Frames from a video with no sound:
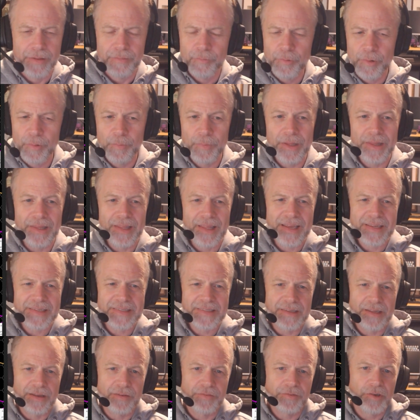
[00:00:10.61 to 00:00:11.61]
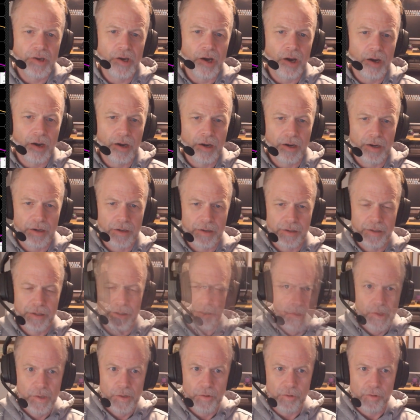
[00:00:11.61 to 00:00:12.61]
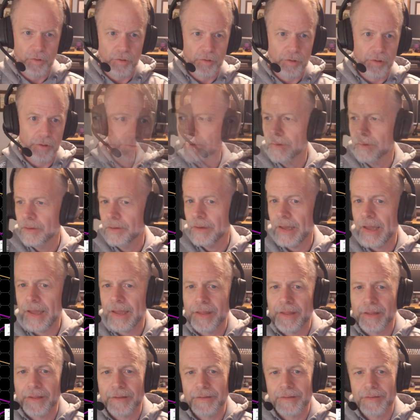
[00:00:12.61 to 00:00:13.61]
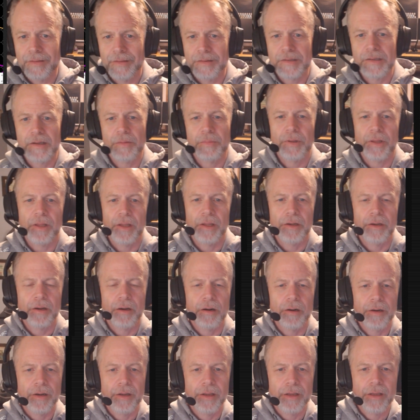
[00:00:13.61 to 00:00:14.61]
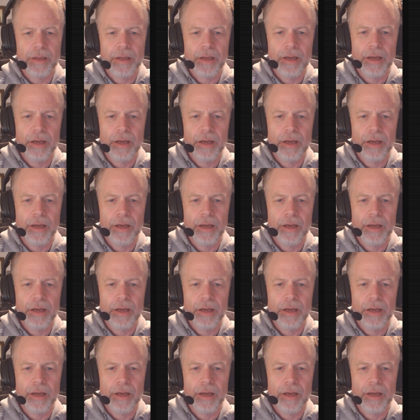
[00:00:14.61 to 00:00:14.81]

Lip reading: When we last left our Earl and the Zebulon Harding,